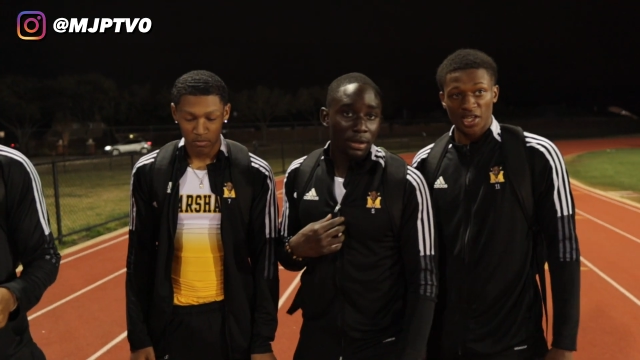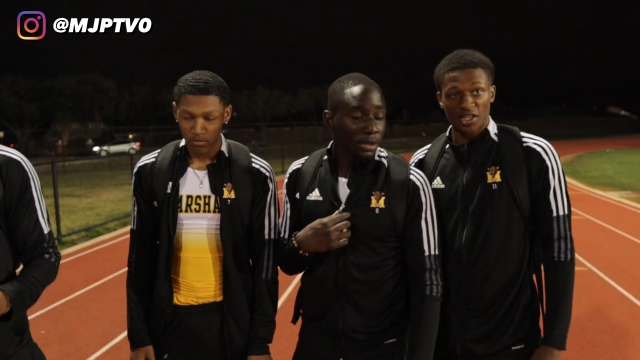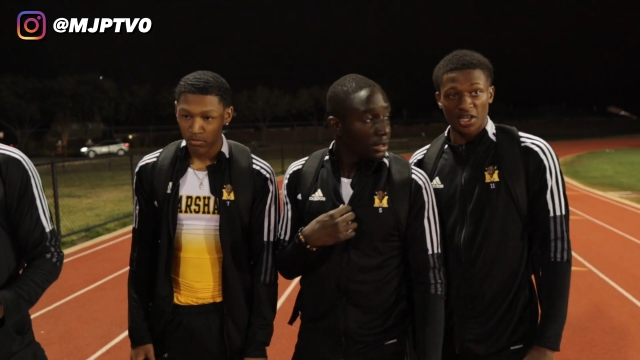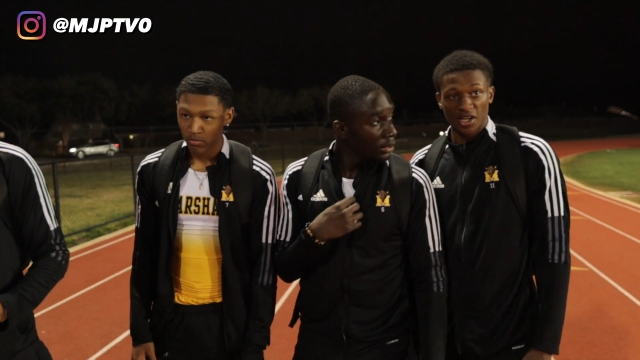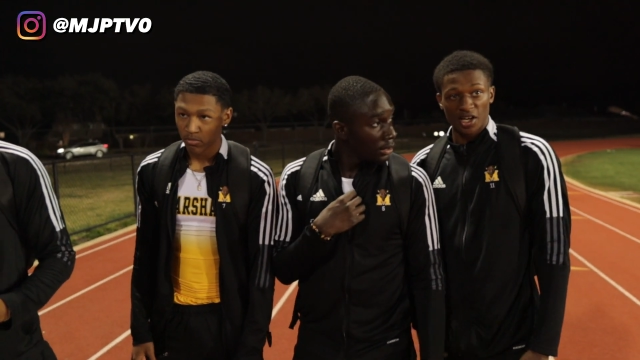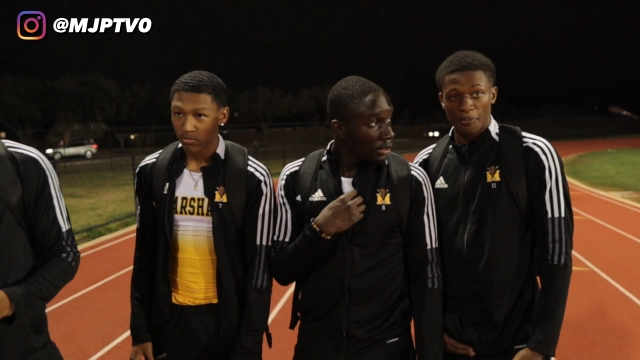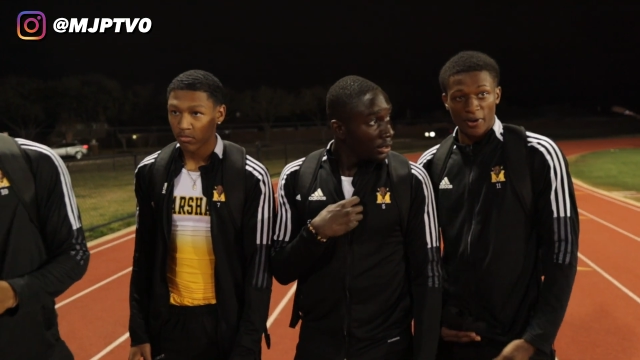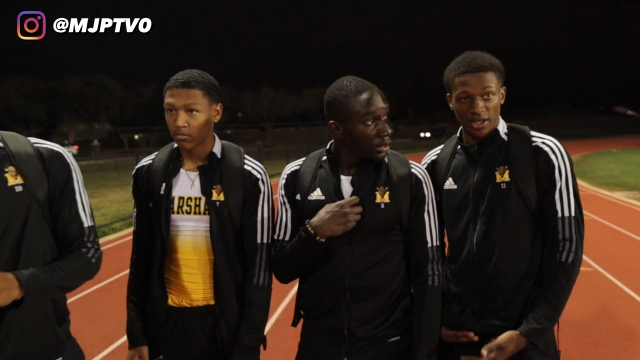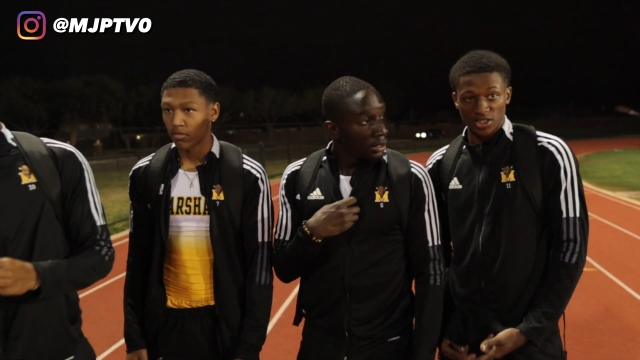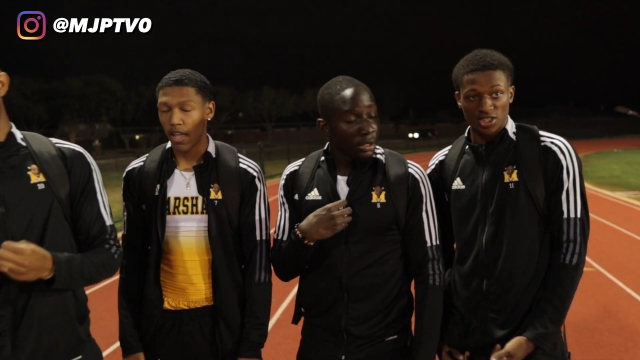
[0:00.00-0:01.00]
Speaker 1: get that done at
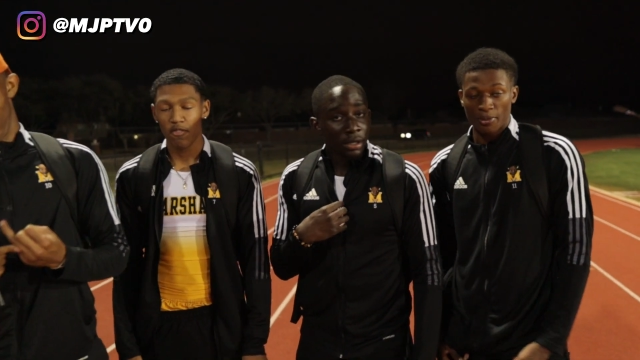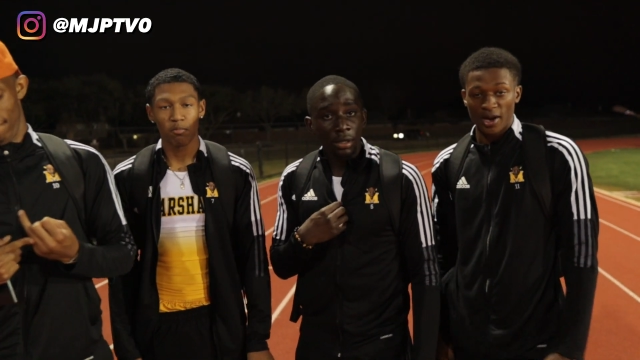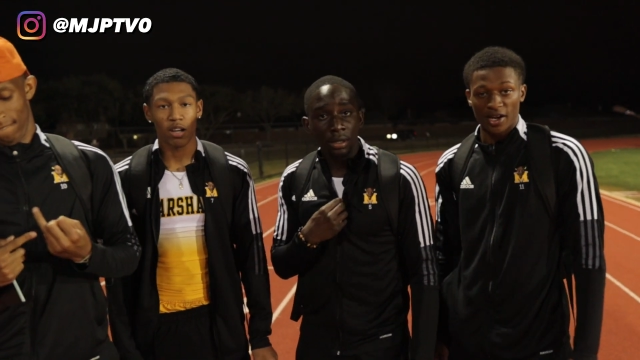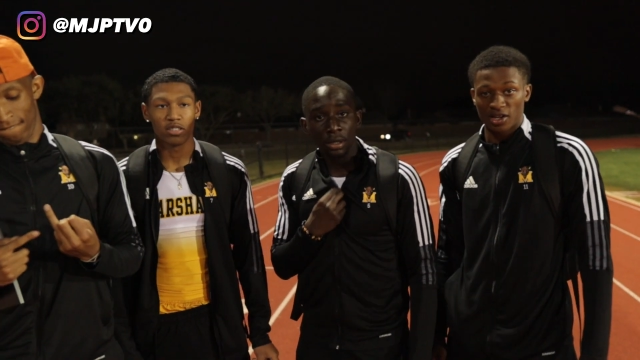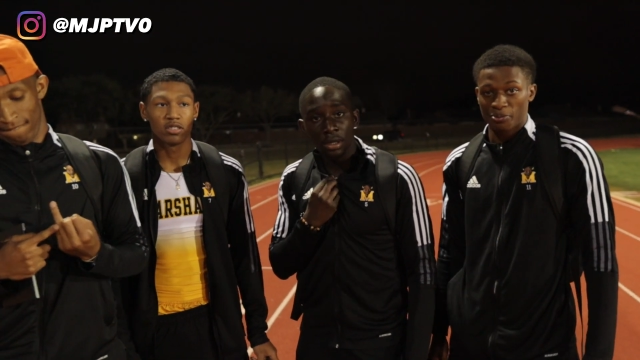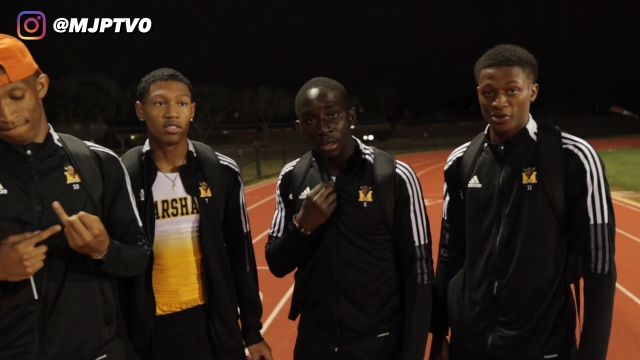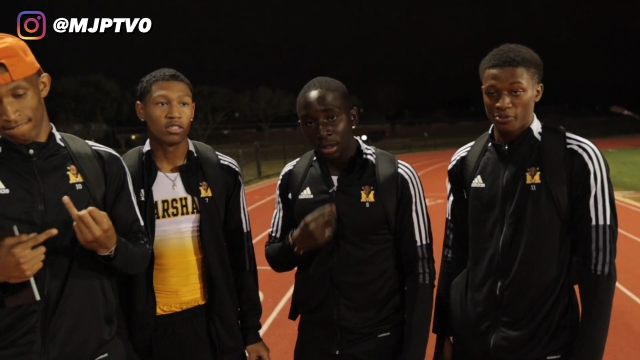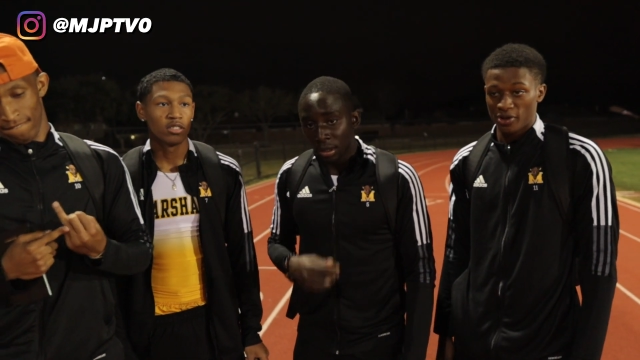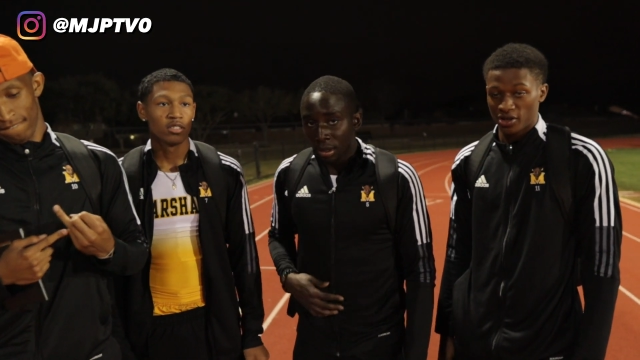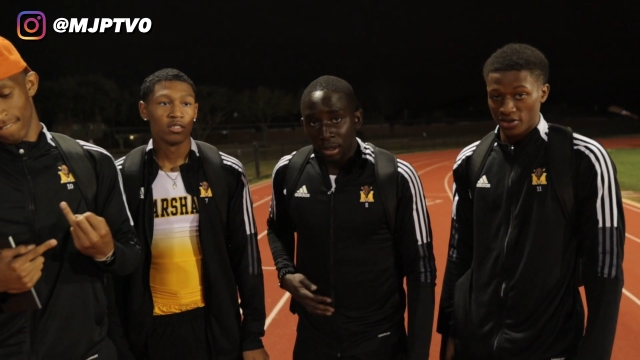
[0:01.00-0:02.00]
practice, come out and compete
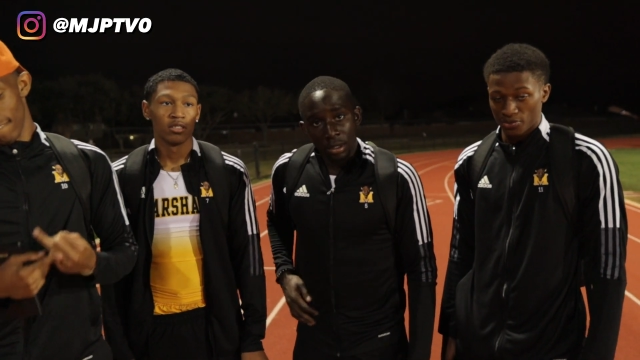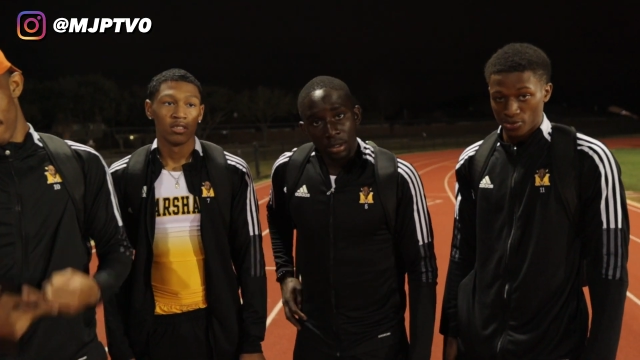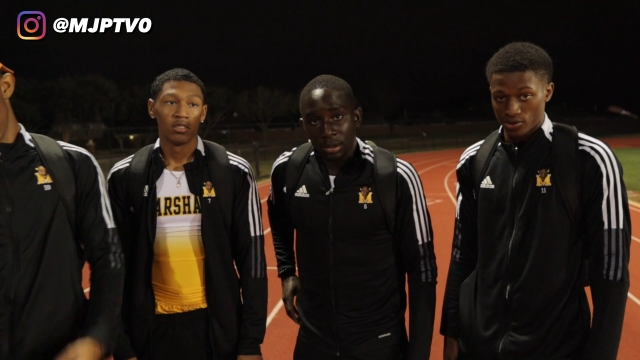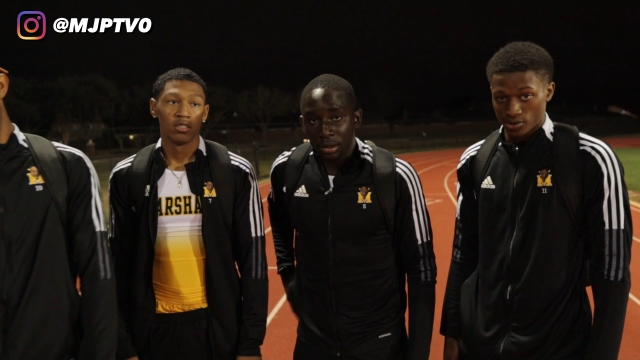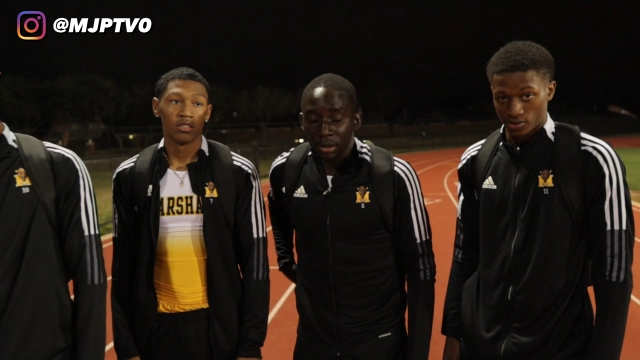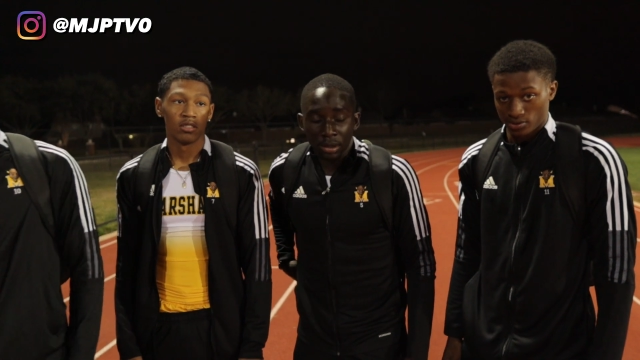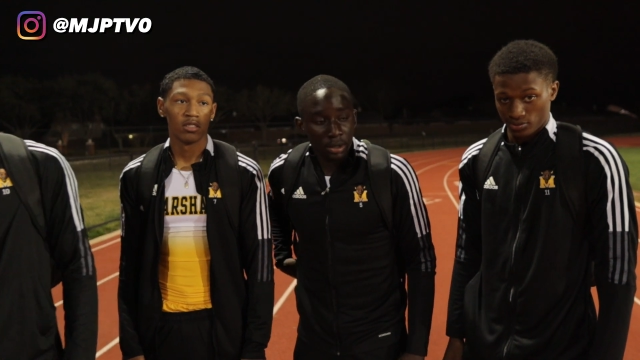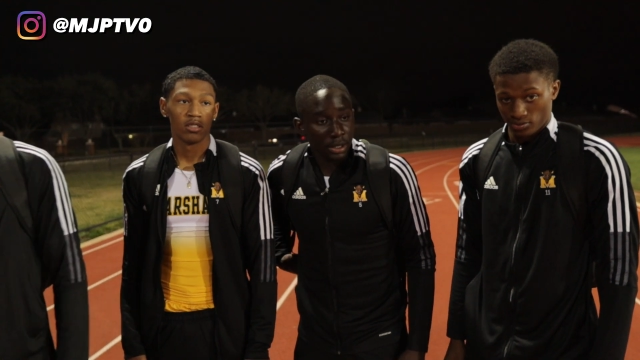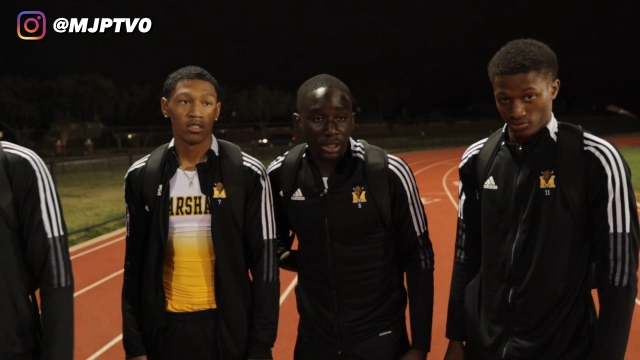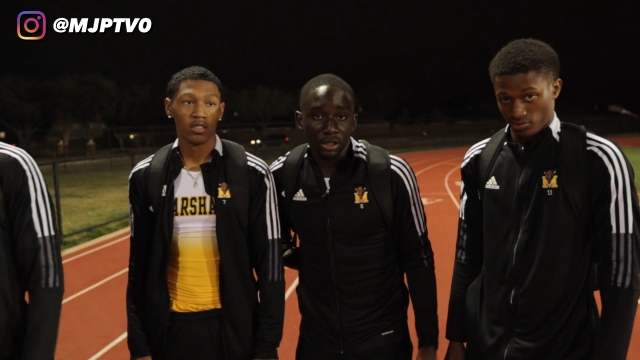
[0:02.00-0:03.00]
better even more.
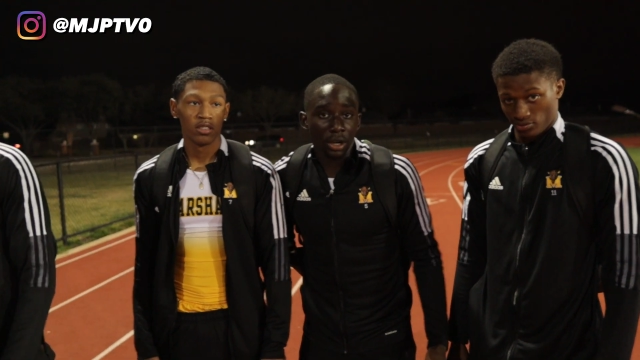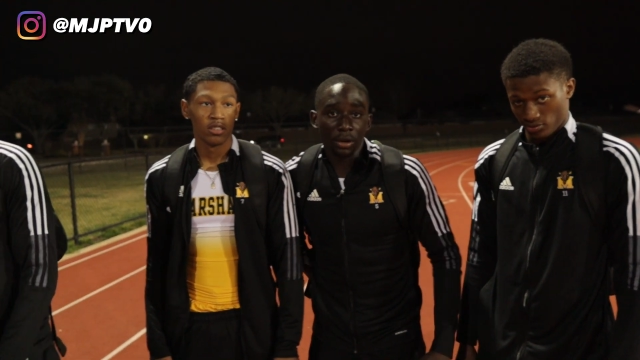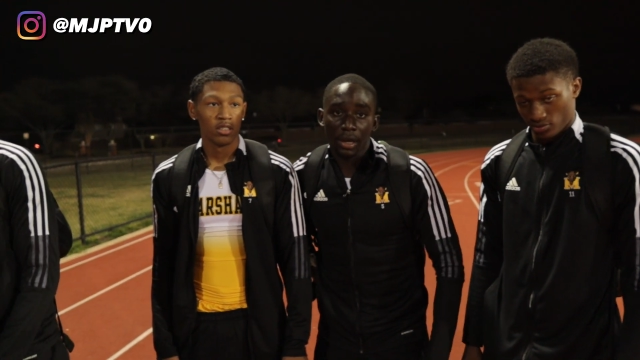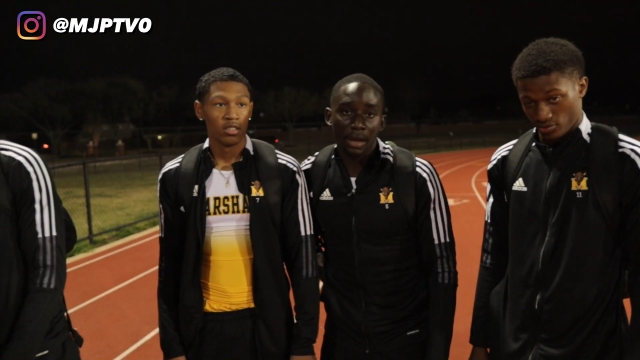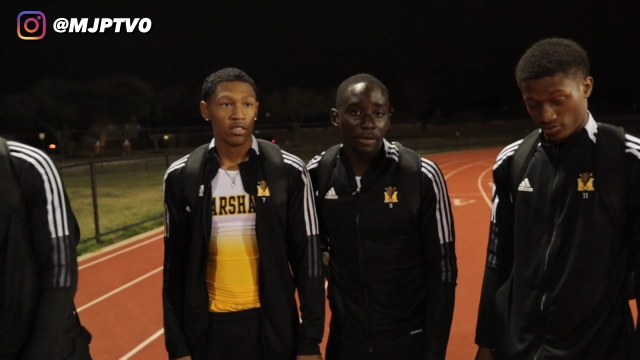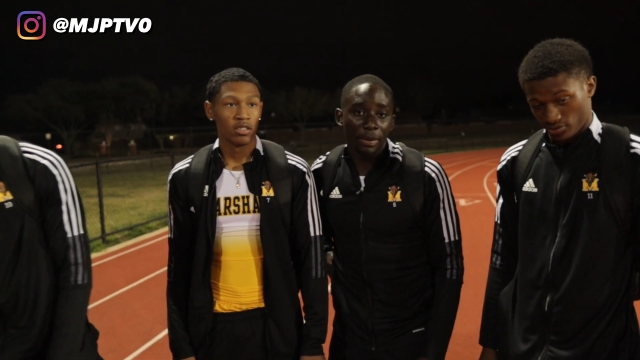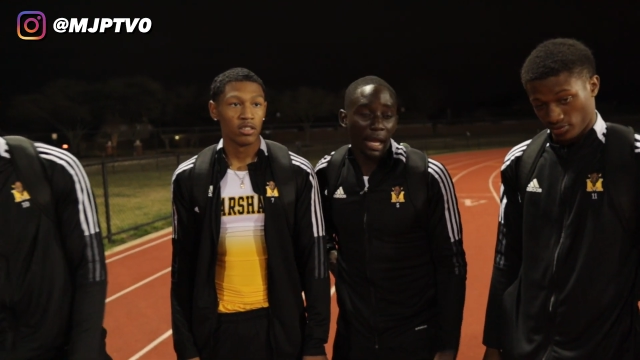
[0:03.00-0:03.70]
You're stronger every